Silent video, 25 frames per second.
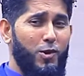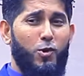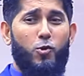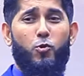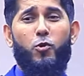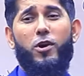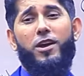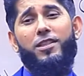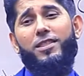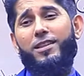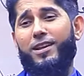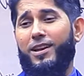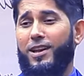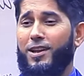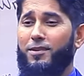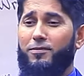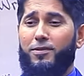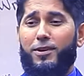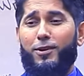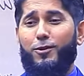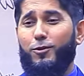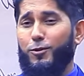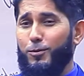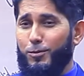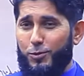where the
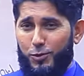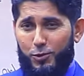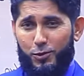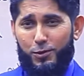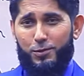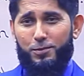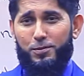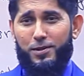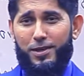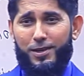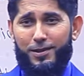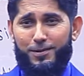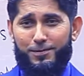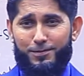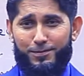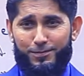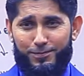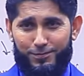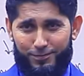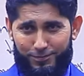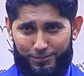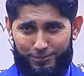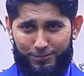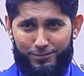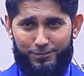living room should be.
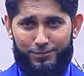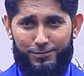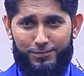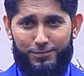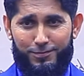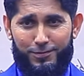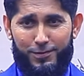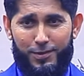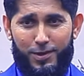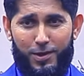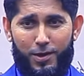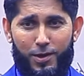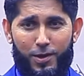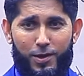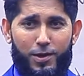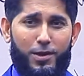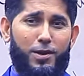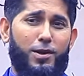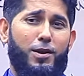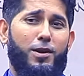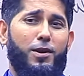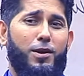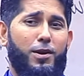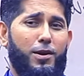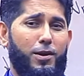
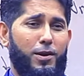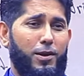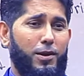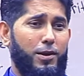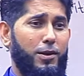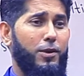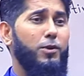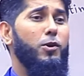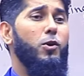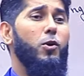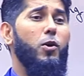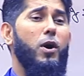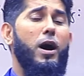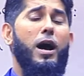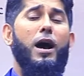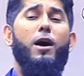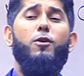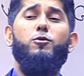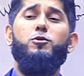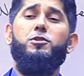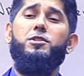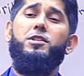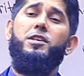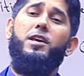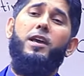You know,
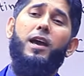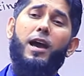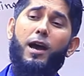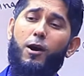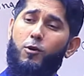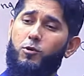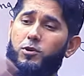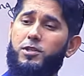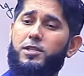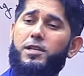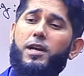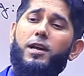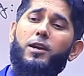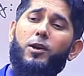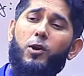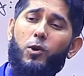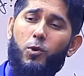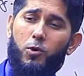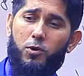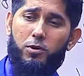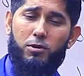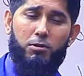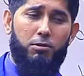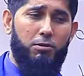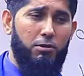how's the outside
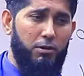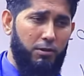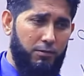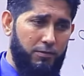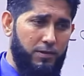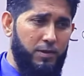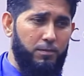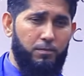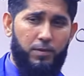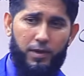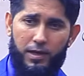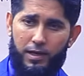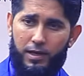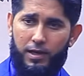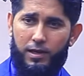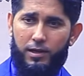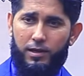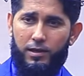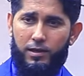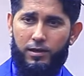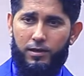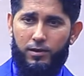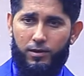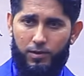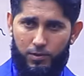look of the
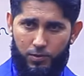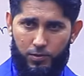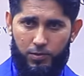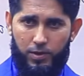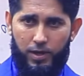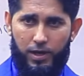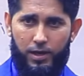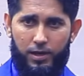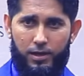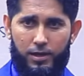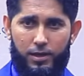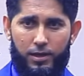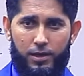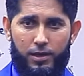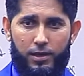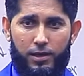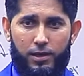building? Okay?